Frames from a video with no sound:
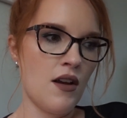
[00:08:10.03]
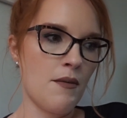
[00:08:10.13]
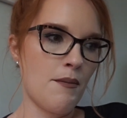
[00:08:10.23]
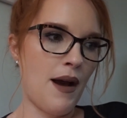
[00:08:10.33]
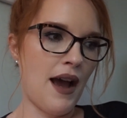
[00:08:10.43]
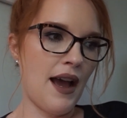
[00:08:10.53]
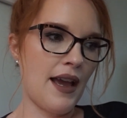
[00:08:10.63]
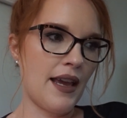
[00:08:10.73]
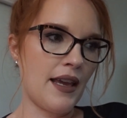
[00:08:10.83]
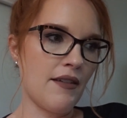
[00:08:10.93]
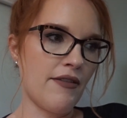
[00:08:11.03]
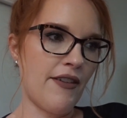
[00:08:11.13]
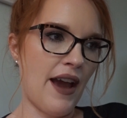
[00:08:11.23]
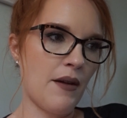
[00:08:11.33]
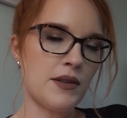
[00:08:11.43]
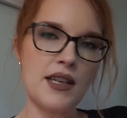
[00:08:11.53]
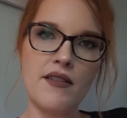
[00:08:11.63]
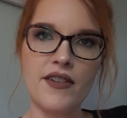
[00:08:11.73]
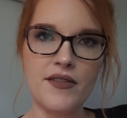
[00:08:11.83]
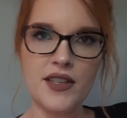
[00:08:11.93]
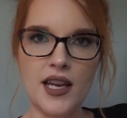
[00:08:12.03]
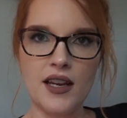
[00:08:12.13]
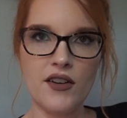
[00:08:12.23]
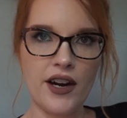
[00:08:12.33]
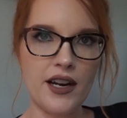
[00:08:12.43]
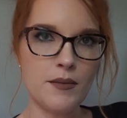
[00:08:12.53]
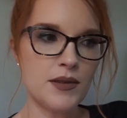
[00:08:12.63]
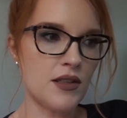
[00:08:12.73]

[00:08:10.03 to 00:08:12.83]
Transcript: my fat was at 58 grams.